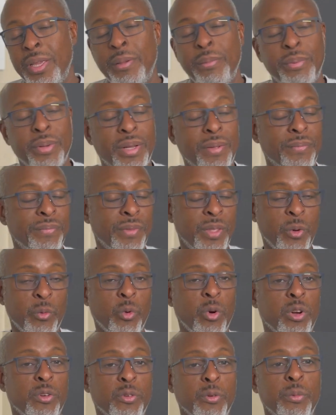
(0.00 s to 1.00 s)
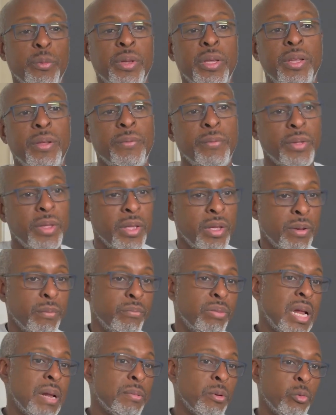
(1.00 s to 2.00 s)
but it works for me.
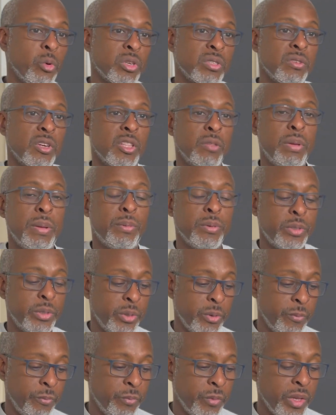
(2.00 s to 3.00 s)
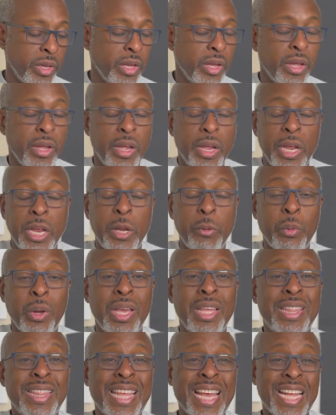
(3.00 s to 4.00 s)
Probably works for other people, too. Anyway,
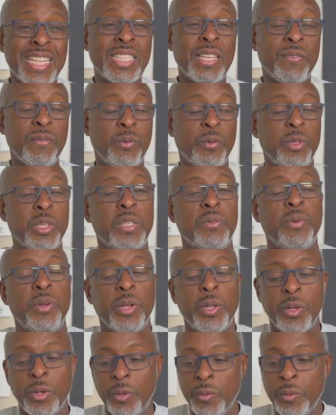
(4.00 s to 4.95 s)
that's it for this video.